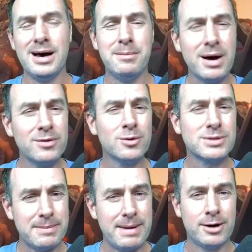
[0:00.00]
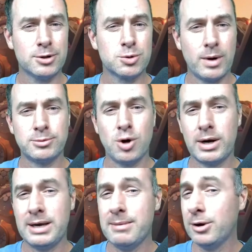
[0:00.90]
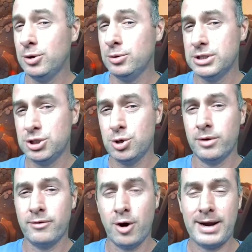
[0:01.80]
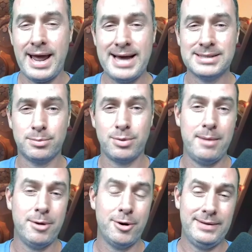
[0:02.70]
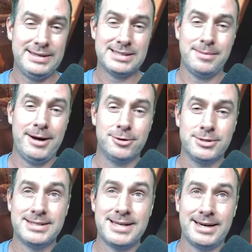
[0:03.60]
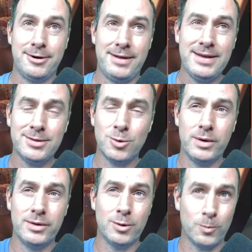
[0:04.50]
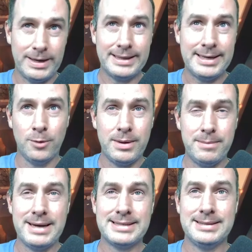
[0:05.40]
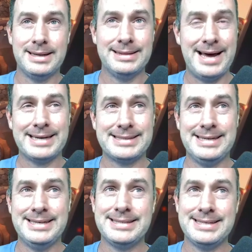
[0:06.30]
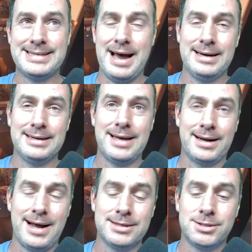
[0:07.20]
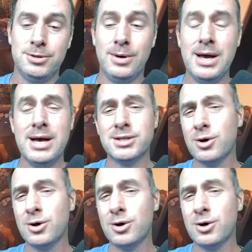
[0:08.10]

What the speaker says: among those commanders where I'm talking about using Joan of Arc as the primary and these commanders as secondary, I think the one that really only makes it a lot of sense is Honda Tadakatsu.